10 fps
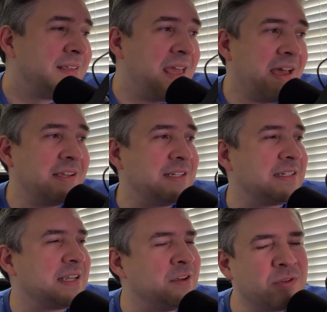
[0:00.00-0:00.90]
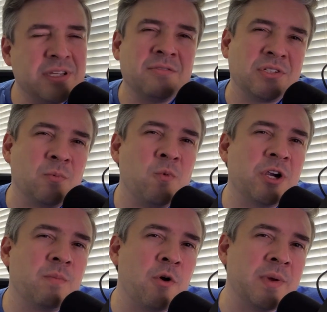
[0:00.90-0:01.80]
yeah, it was some
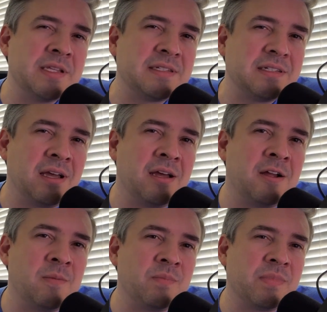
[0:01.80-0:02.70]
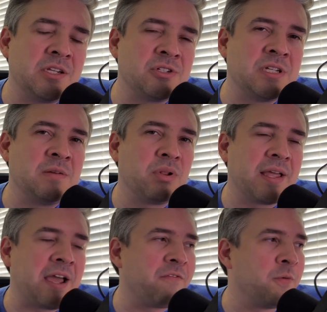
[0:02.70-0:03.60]
weird moments that just didn't
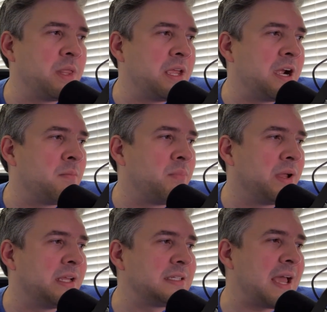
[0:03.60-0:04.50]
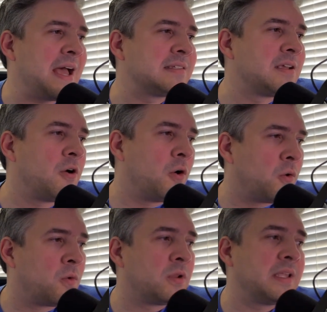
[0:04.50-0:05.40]
play out for me there. But as a
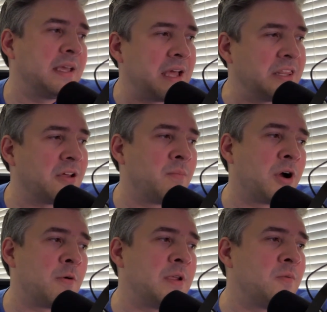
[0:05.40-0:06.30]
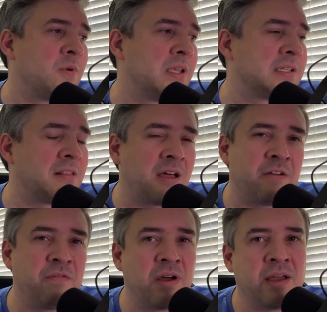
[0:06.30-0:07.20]
whole, I thought Barbie was a
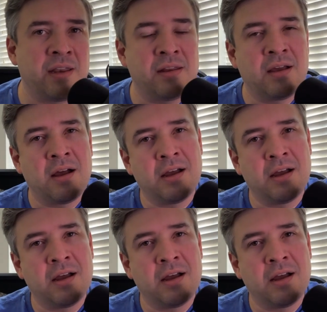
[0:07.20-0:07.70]
lot of fun.